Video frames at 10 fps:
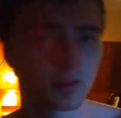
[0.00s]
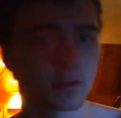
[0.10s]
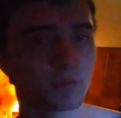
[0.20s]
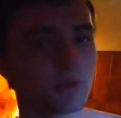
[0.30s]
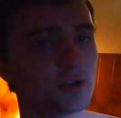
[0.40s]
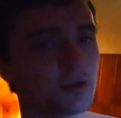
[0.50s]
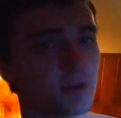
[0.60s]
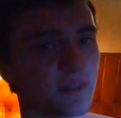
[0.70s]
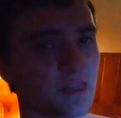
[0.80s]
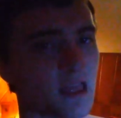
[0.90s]
to,
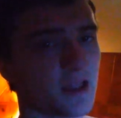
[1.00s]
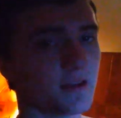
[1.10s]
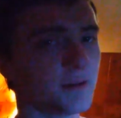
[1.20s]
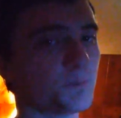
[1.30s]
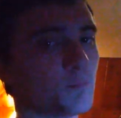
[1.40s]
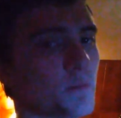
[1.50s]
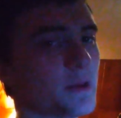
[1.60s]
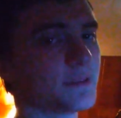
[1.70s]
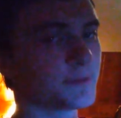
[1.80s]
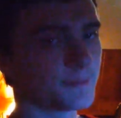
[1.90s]
once you get that
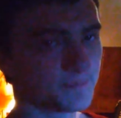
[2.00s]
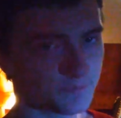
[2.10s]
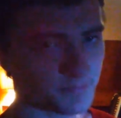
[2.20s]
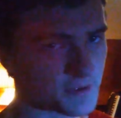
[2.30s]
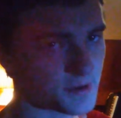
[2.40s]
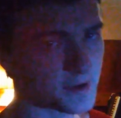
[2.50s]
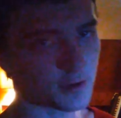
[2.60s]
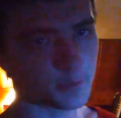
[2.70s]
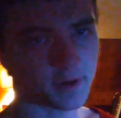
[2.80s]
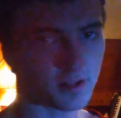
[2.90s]
momentum,
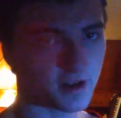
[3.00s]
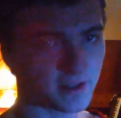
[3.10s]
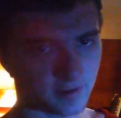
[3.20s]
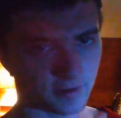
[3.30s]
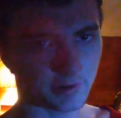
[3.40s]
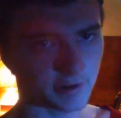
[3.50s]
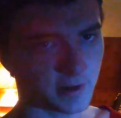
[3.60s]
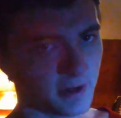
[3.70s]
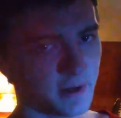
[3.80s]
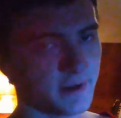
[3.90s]
it'll be a lot
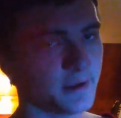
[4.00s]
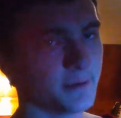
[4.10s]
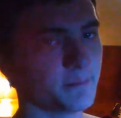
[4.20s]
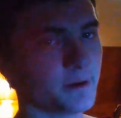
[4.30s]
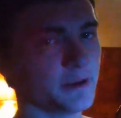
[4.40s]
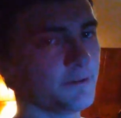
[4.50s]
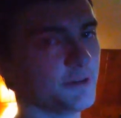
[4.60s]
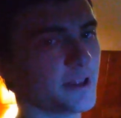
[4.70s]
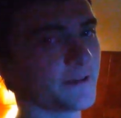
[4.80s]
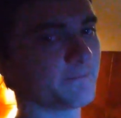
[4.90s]
easier.
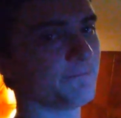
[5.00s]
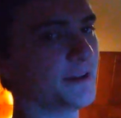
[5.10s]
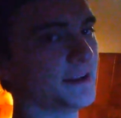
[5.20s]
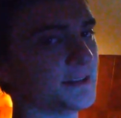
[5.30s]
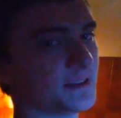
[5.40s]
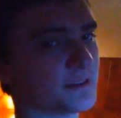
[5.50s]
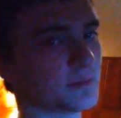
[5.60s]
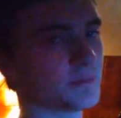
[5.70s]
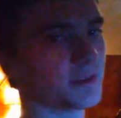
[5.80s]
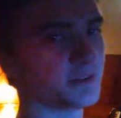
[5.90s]
But if you like find
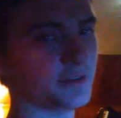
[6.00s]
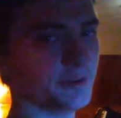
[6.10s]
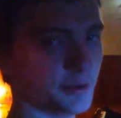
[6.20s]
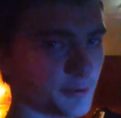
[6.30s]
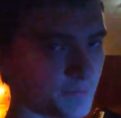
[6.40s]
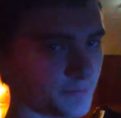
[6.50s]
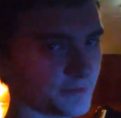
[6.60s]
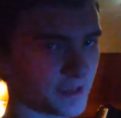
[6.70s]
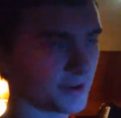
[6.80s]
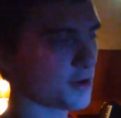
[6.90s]
something to do,
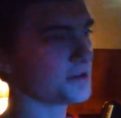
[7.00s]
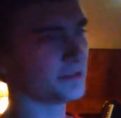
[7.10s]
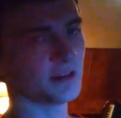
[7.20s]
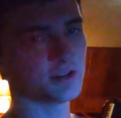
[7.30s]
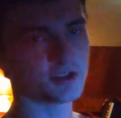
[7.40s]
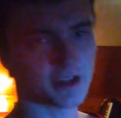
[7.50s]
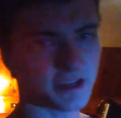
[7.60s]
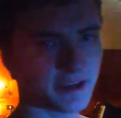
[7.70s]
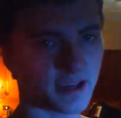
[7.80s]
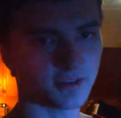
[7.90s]
like going to
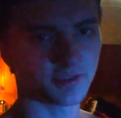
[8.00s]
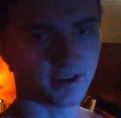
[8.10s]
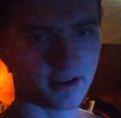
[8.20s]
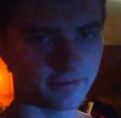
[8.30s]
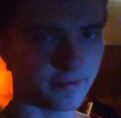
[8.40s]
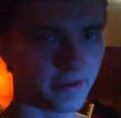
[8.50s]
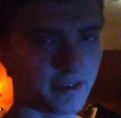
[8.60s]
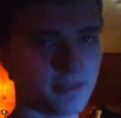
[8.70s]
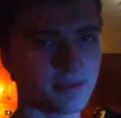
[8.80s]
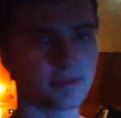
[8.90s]
lunch and hanging out's enough.
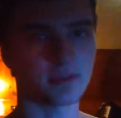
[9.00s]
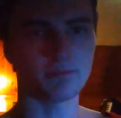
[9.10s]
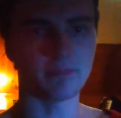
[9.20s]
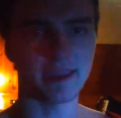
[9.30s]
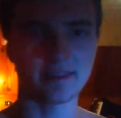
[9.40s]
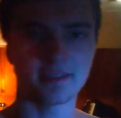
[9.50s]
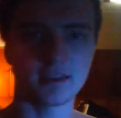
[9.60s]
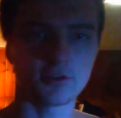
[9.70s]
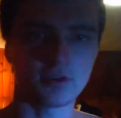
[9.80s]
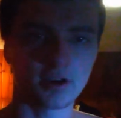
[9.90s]
And the
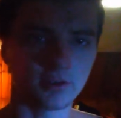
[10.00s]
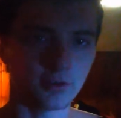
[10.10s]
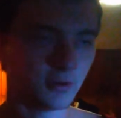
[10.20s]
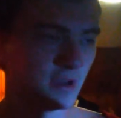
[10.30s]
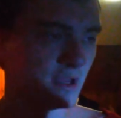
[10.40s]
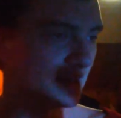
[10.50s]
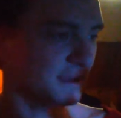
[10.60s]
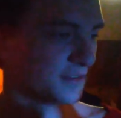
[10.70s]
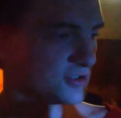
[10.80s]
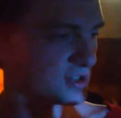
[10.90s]
main thing you gotta do
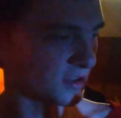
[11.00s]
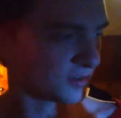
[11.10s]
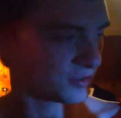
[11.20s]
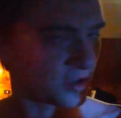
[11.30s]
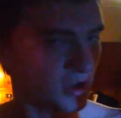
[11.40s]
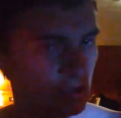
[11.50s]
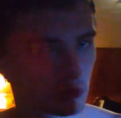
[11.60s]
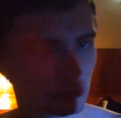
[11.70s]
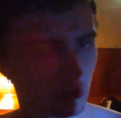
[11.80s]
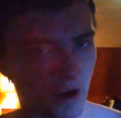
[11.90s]
is just
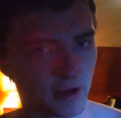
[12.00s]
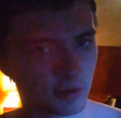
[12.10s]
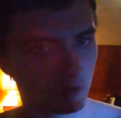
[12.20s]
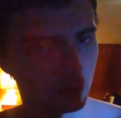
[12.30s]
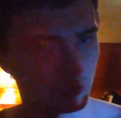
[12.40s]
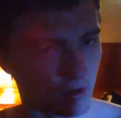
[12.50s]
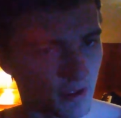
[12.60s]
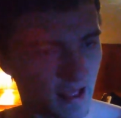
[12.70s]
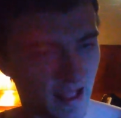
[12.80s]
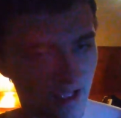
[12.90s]
try
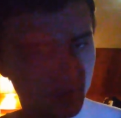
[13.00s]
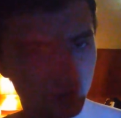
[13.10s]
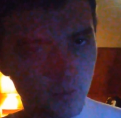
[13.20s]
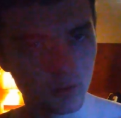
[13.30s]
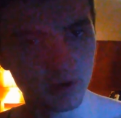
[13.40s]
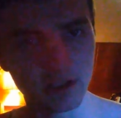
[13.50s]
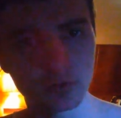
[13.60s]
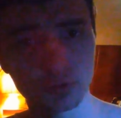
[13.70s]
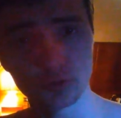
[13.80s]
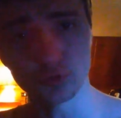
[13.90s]
to have someone
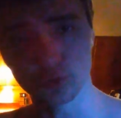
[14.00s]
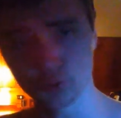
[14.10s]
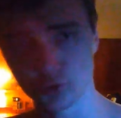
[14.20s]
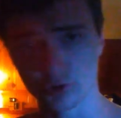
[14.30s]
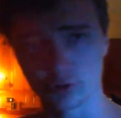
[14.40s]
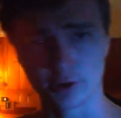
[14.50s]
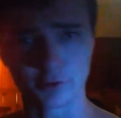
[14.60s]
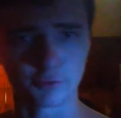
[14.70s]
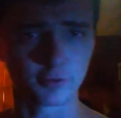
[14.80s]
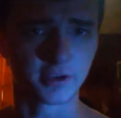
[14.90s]
introduce you to their other